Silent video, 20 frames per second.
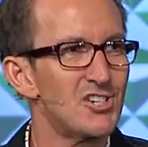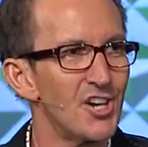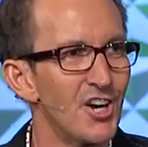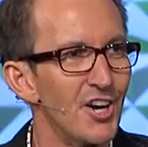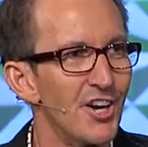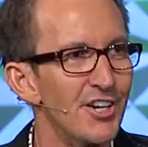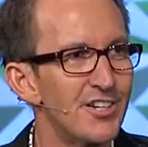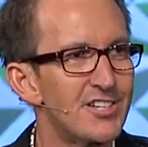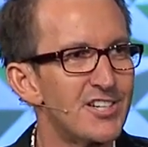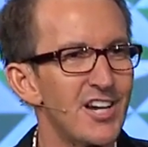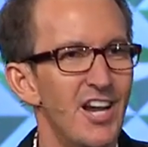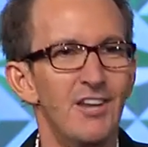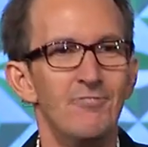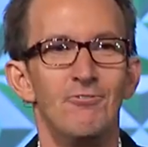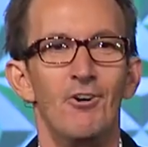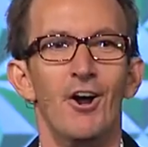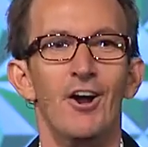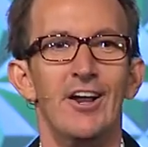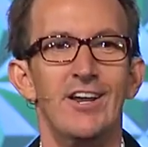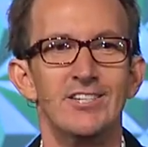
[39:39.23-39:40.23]
church
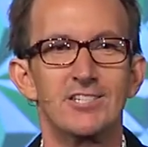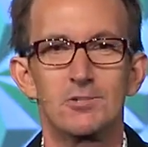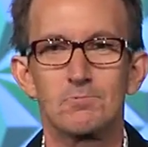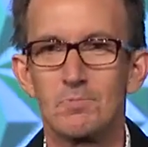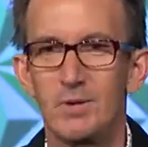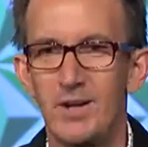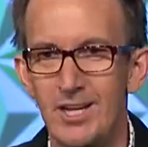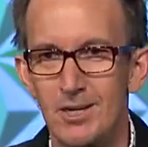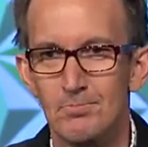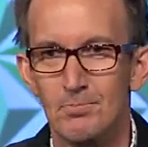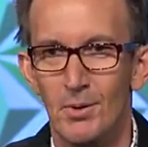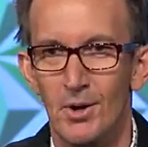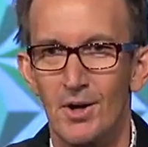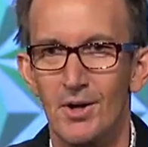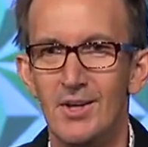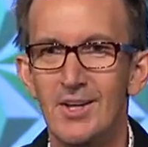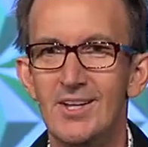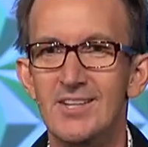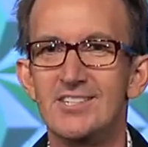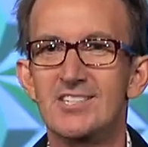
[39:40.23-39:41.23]
and for His people